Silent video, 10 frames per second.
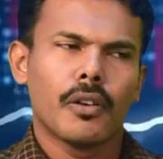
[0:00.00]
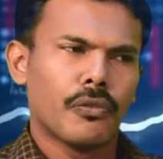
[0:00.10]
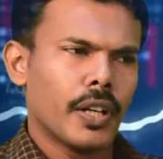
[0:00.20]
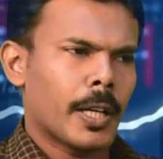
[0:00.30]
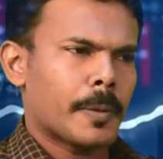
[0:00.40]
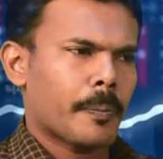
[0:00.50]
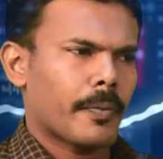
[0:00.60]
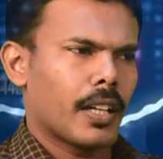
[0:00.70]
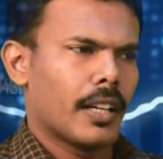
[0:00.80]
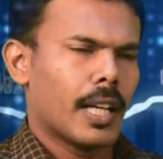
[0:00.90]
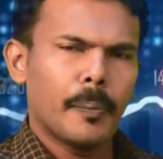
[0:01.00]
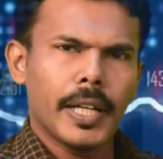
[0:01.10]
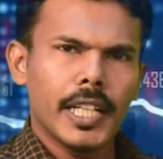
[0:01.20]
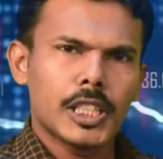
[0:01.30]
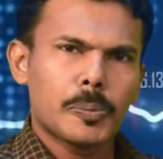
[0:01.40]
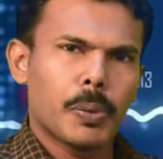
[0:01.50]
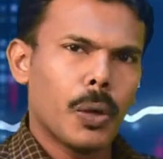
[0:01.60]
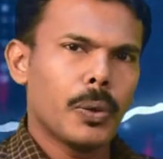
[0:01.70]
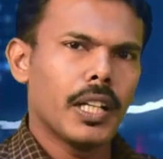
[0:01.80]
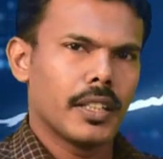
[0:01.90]
where Lebanese
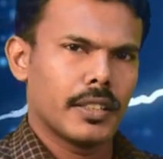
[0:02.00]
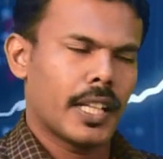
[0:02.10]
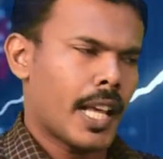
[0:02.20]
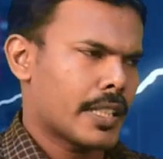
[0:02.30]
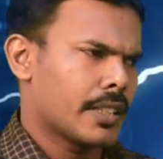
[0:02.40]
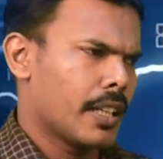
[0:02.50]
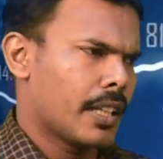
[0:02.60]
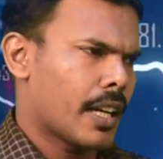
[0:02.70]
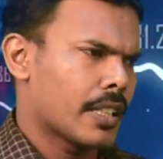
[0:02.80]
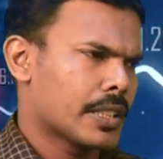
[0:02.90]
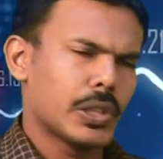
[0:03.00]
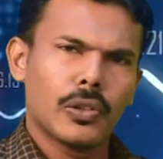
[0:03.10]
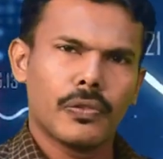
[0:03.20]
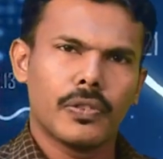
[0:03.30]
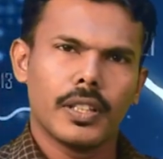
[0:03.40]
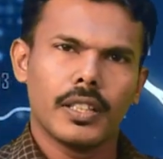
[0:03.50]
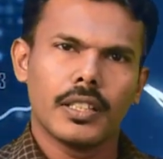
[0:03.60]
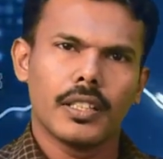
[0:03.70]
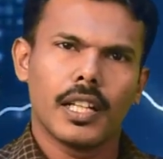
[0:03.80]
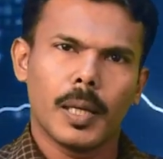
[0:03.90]
pound, the national currency of
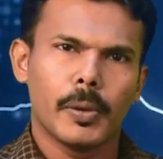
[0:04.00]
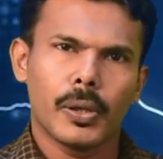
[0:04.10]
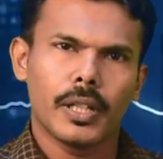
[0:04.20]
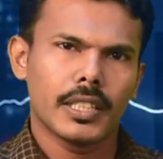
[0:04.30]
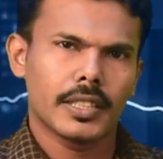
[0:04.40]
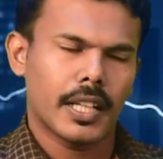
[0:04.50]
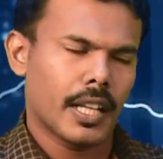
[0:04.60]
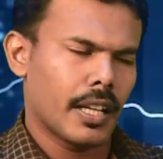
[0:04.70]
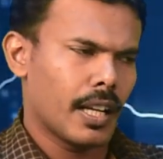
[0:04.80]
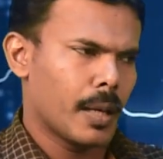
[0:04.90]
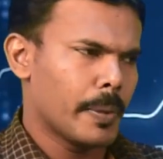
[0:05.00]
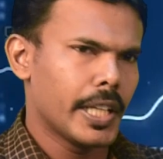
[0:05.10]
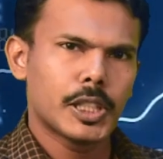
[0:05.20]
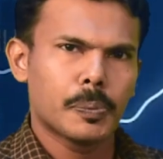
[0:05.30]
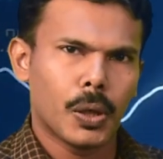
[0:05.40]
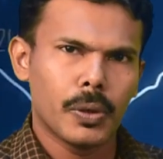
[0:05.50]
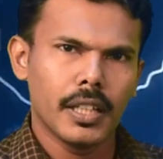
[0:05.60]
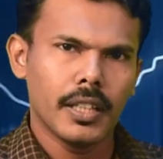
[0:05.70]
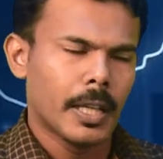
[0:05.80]
Lebanon is Lebanese pound.